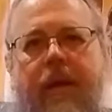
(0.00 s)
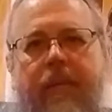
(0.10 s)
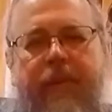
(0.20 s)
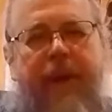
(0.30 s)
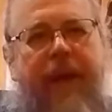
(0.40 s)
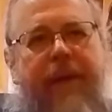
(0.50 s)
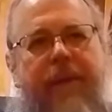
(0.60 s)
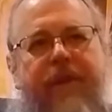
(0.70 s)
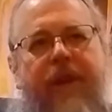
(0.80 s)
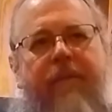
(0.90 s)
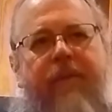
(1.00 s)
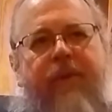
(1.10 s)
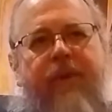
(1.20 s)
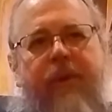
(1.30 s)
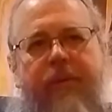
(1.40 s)
but back in the time of
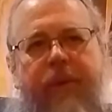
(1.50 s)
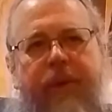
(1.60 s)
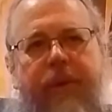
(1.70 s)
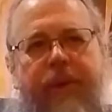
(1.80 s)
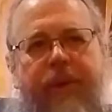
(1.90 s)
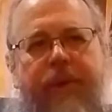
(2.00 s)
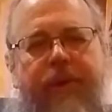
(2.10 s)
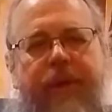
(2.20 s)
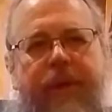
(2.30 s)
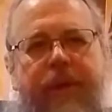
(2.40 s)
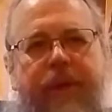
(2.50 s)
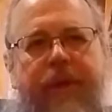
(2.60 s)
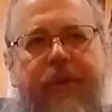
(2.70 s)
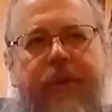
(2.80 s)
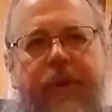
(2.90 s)
Cyril and Methodius, and they
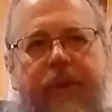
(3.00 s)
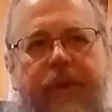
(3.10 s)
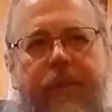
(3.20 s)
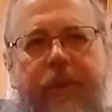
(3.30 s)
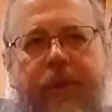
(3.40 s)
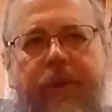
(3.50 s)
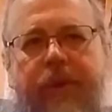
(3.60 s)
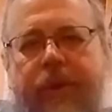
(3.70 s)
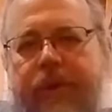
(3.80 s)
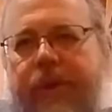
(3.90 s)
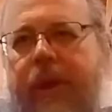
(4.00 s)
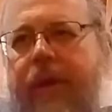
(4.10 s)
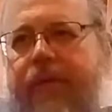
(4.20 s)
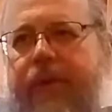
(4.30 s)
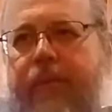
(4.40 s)
started their mission to the
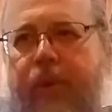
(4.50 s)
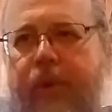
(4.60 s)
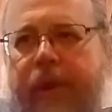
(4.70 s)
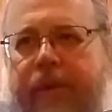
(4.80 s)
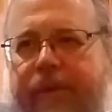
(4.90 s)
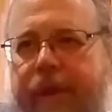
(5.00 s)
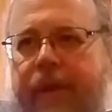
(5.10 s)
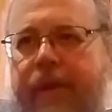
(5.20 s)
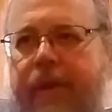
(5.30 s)
Slavs in Moravia,